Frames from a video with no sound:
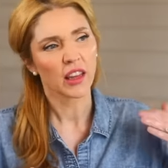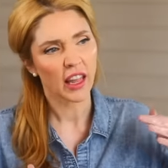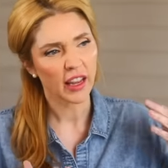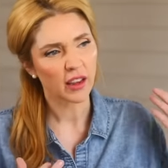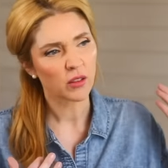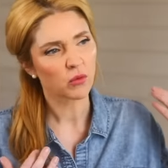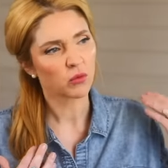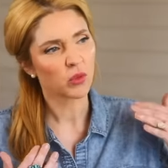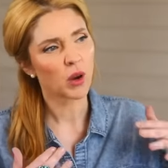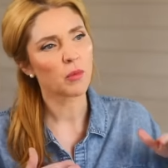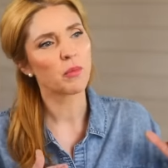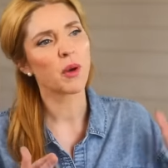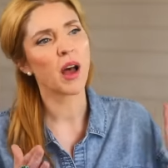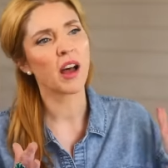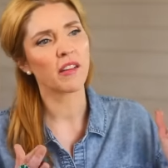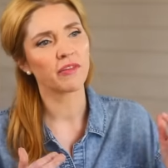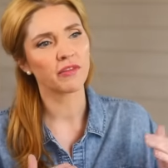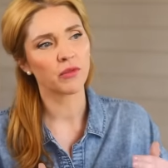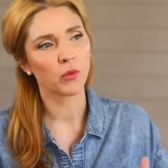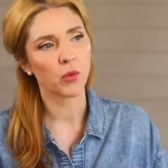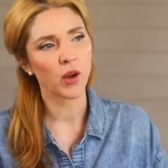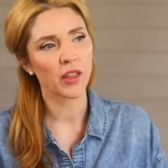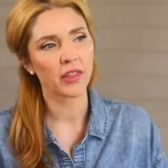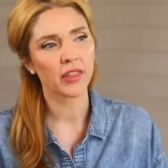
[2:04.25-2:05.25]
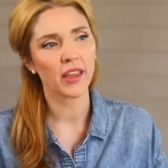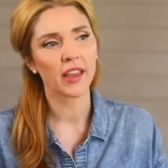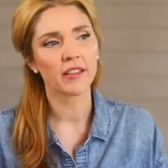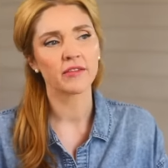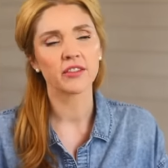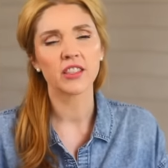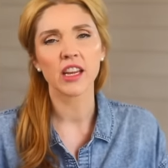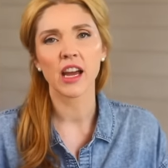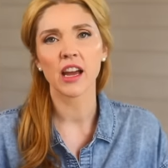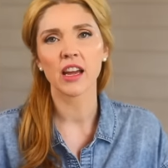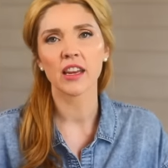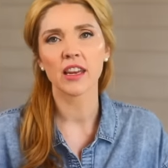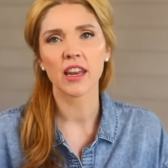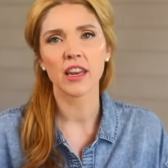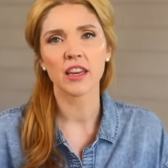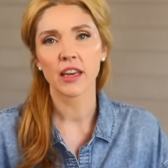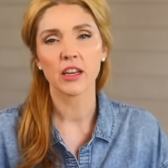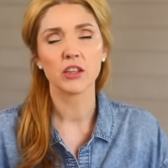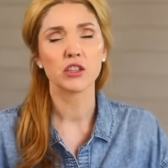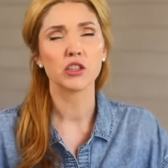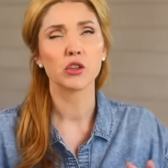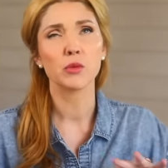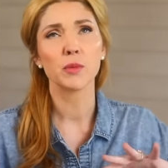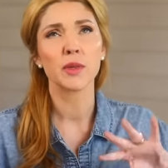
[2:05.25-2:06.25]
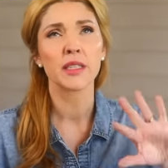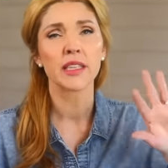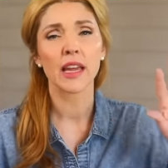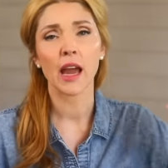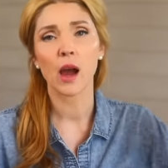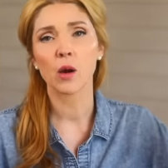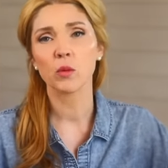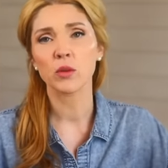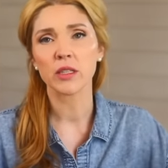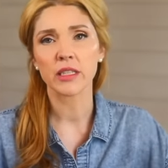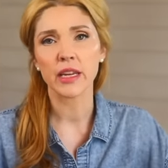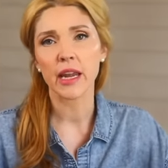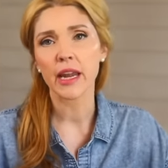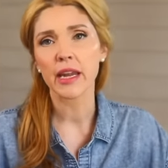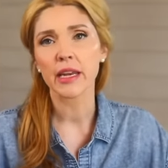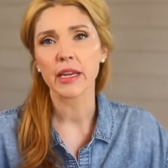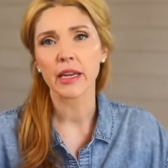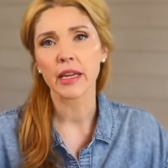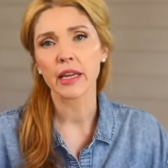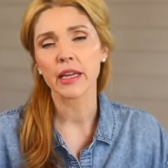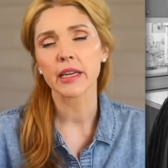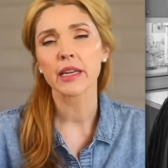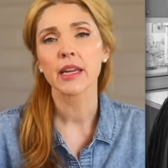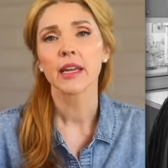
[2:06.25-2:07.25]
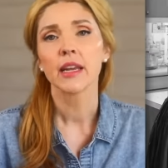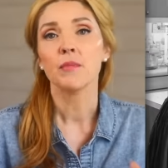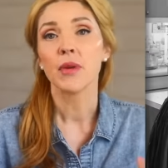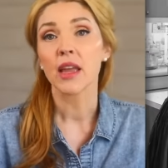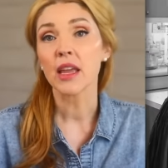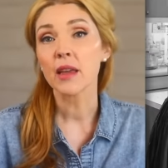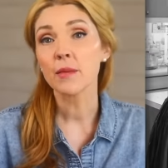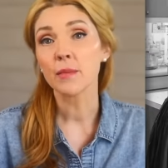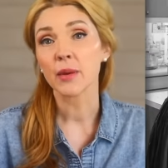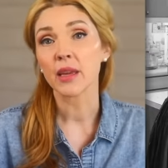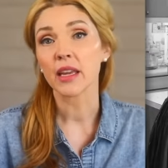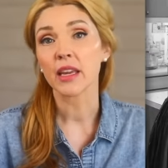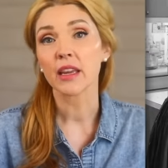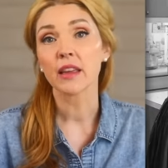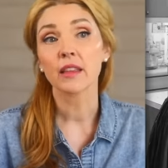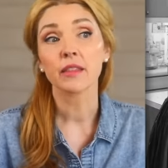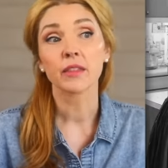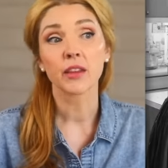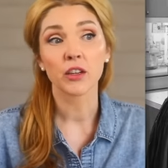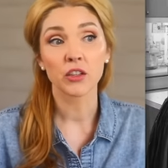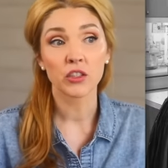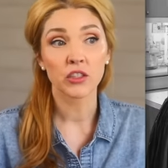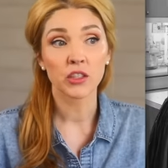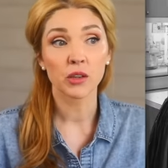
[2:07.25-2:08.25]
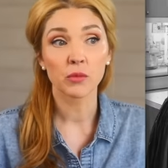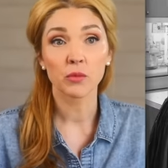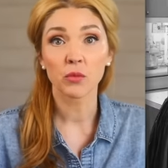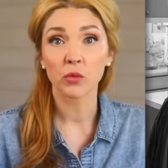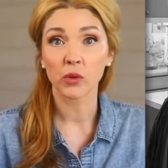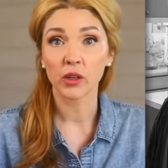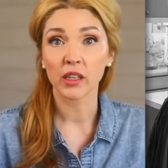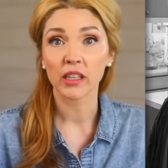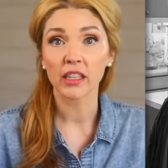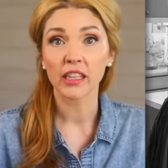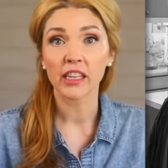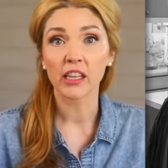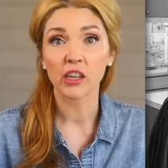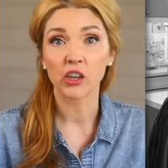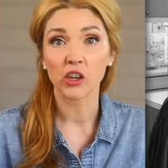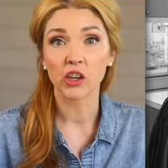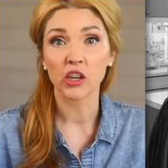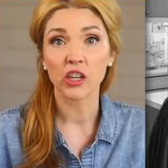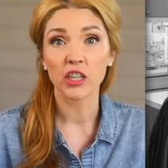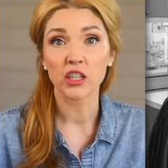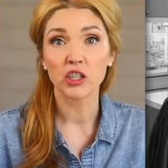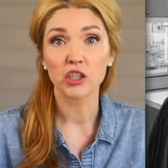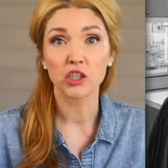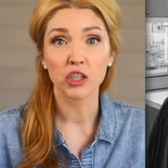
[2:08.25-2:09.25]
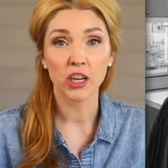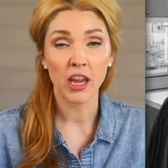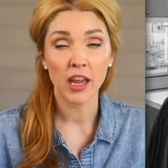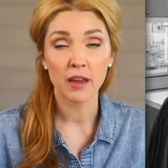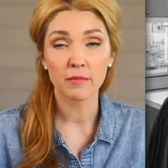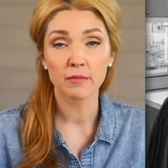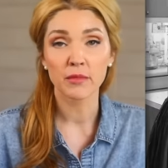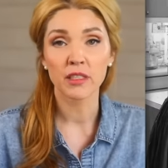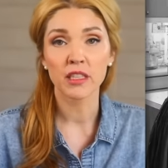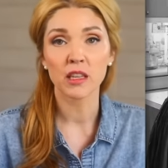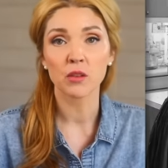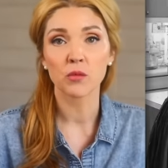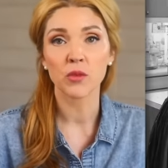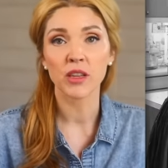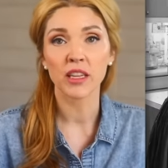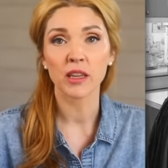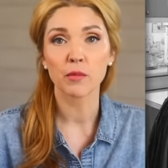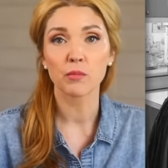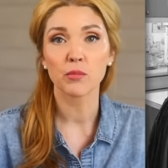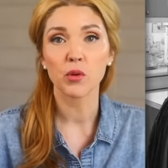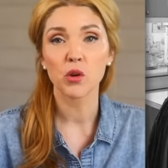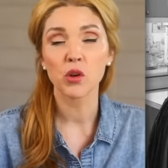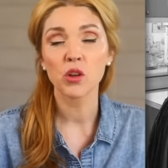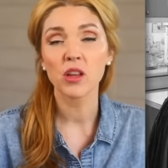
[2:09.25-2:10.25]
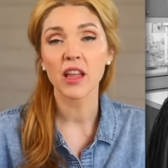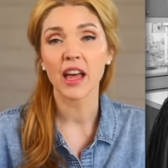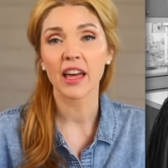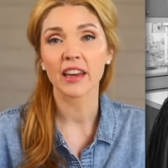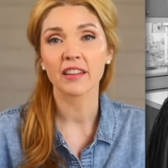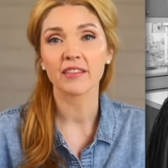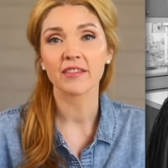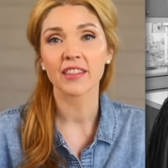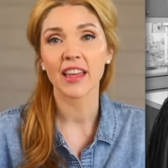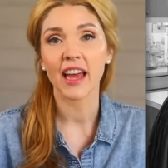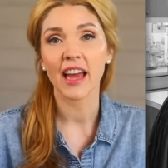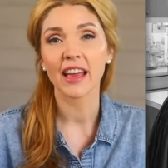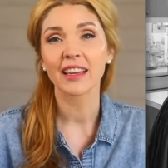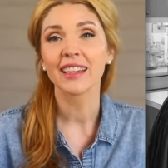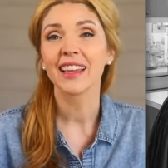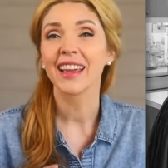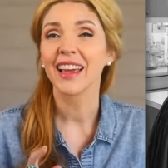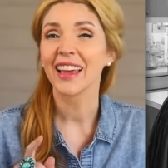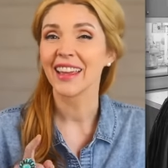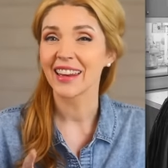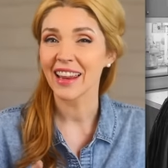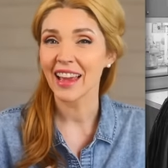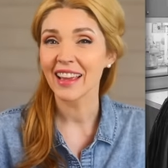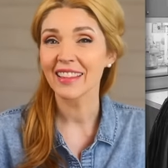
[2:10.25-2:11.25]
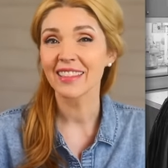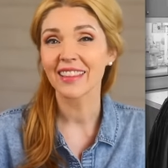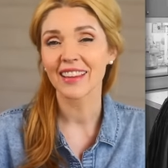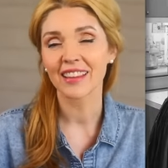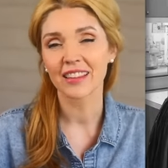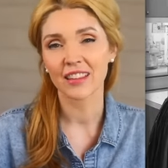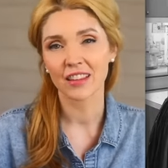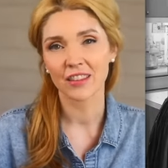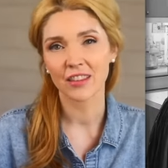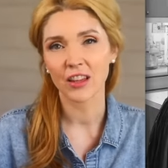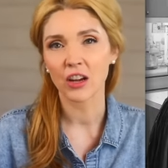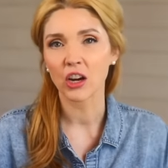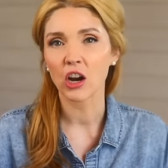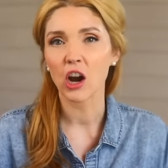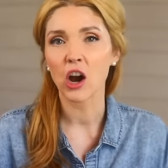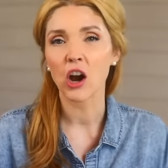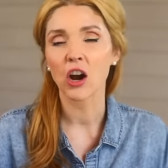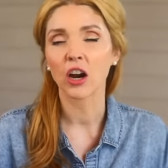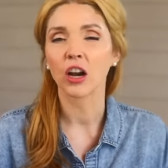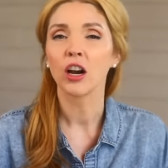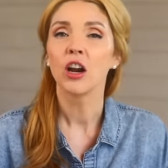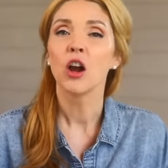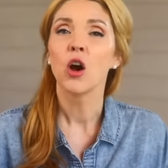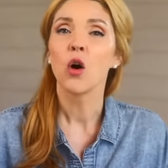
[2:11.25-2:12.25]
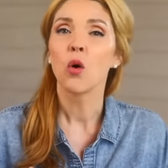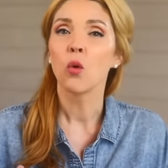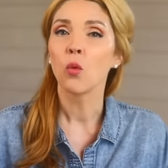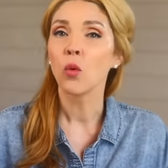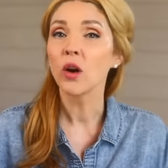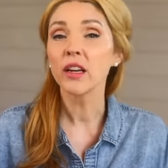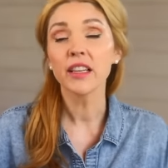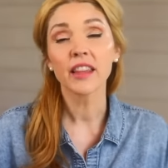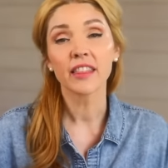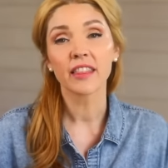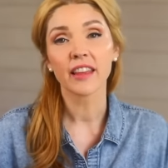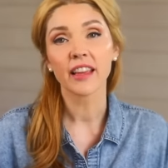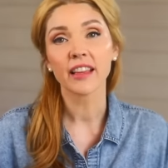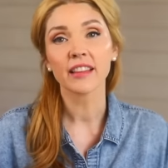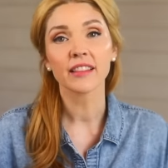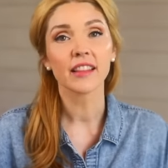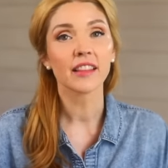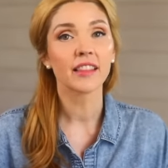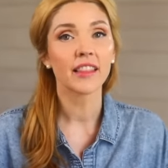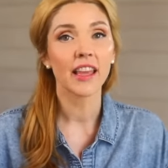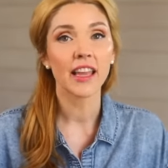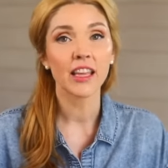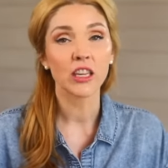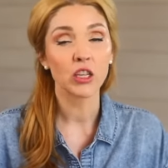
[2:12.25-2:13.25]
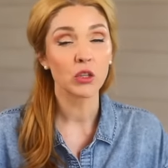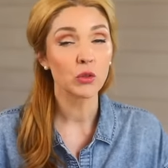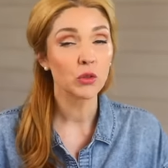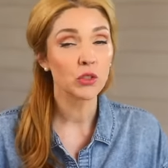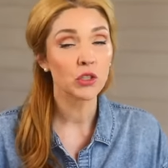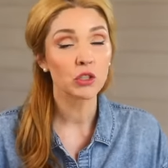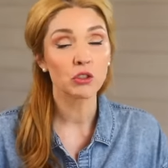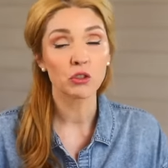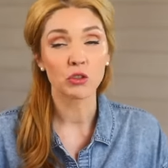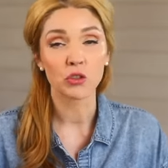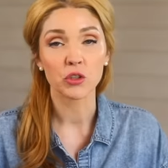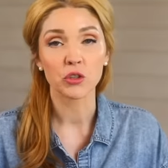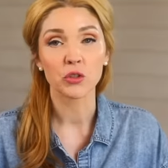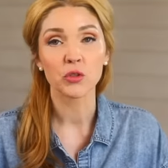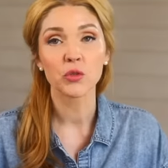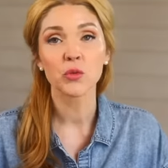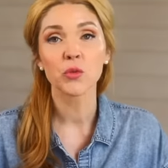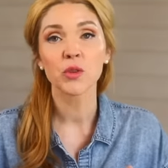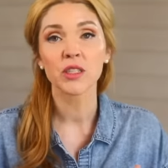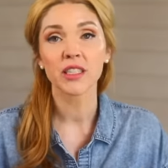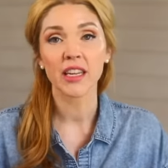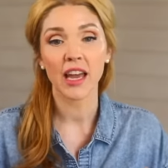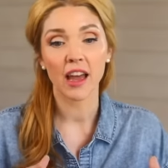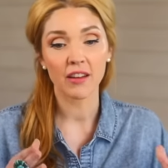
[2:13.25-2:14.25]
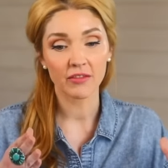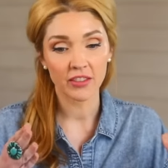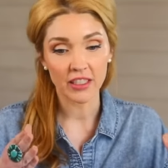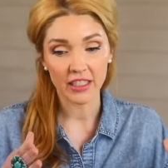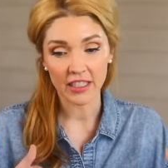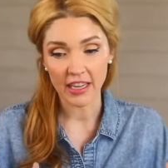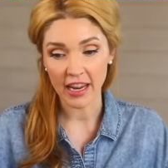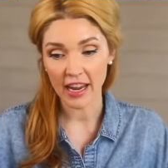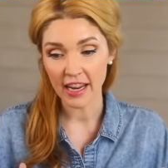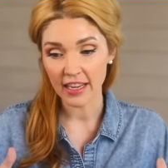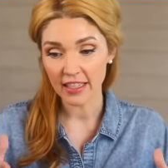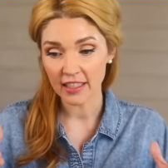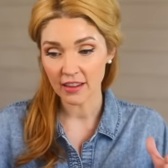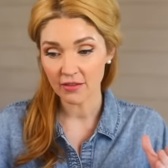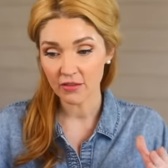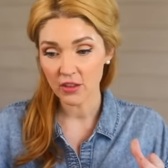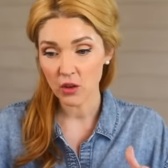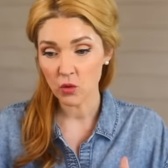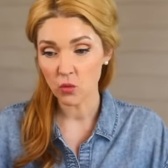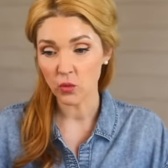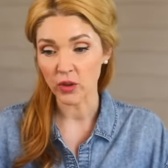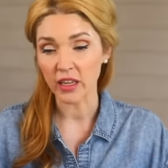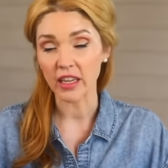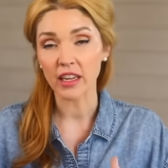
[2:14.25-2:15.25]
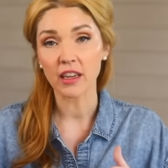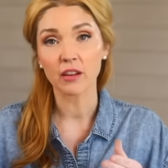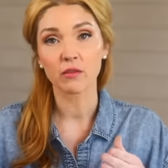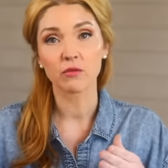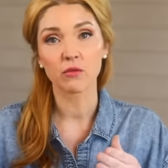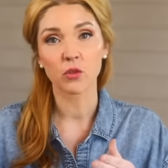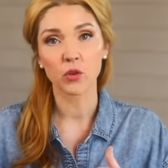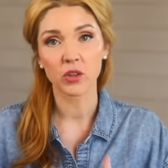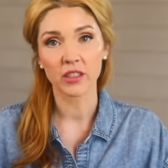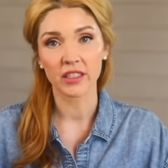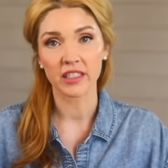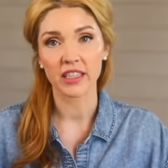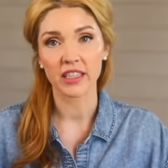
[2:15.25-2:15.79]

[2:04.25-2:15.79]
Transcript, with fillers: like rebuff what they've done and assume it's outdated. Maybe there's some really good gems that we can pull out of that. And I think that there are. One thing that they used to do was have days of the week for